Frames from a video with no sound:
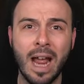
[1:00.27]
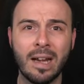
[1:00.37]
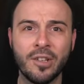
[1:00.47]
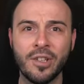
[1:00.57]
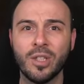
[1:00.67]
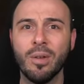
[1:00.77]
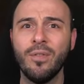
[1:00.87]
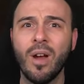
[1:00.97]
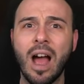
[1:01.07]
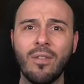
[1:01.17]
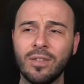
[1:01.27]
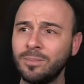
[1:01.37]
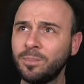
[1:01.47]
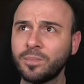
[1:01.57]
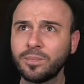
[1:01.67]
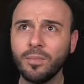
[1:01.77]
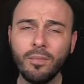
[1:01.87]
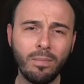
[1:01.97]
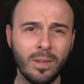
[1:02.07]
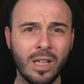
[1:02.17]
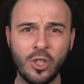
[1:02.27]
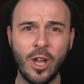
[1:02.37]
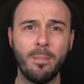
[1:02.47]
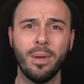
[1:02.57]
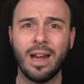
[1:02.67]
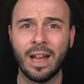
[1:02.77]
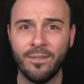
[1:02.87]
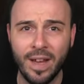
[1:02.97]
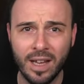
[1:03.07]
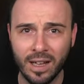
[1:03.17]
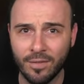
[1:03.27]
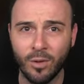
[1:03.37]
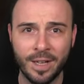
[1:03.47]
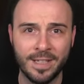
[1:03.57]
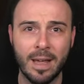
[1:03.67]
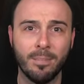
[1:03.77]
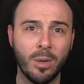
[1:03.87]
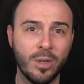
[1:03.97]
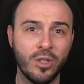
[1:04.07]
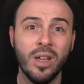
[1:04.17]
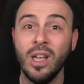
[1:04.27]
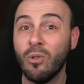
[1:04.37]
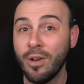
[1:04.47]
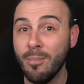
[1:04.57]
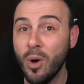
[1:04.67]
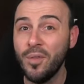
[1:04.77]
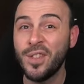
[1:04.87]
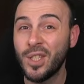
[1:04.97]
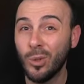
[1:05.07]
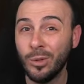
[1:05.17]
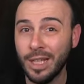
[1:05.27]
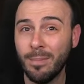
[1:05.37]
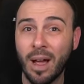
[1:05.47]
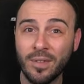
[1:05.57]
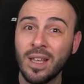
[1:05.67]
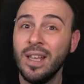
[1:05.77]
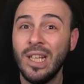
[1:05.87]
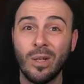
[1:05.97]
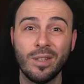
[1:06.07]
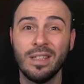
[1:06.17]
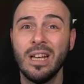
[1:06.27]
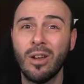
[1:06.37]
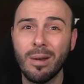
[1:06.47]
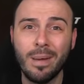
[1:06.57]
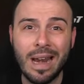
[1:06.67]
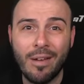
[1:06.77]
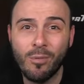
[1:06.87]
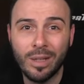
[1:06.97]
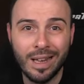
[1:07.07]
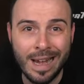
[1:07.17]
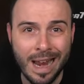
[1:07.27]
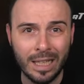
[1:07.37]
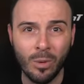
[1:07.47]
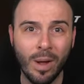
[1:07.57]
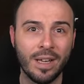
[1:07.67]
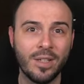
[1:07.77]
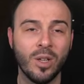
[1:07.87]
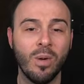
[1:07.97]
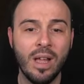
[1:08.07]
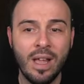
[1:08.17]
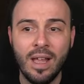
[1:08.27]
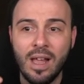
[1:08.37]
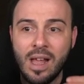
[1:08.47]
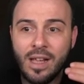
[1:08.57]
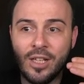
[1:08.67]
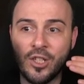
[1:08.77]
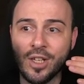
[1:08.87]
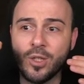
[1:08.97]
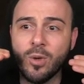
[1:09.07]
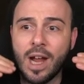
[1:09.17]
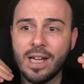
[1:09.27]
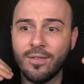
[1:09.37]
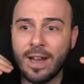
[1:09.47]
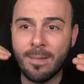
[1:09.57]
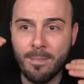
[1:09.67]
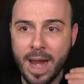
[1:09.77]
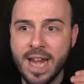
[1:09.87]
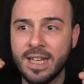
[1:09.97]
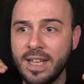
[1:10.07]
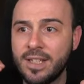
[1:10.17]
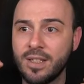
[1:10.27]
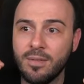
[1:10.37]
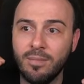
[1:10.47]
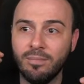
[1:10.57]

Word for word: energy. So if you have a champion like Vikak, for example, which removes two debuffs, you're still going to be left with another one. So just to kind of like make this